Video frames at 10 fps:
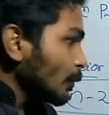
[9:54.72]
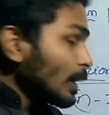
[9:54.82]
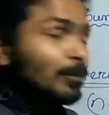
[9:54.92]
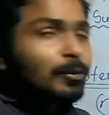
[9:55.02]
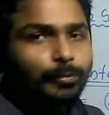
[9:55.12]

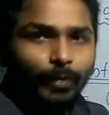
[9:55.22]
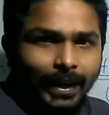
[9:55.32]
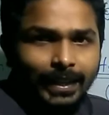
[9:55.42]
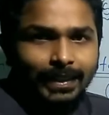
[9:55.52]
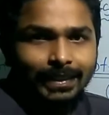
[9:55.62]
we have to
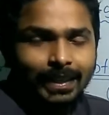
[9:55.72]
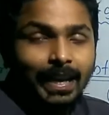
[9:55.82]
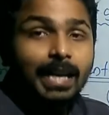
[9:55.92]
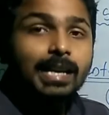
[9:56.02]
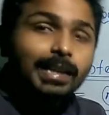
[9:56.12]

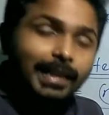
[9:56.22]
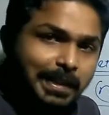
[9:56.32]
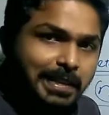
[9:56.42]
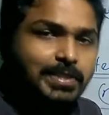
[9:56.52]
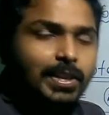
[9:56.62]
find
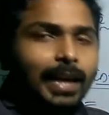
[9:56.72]
each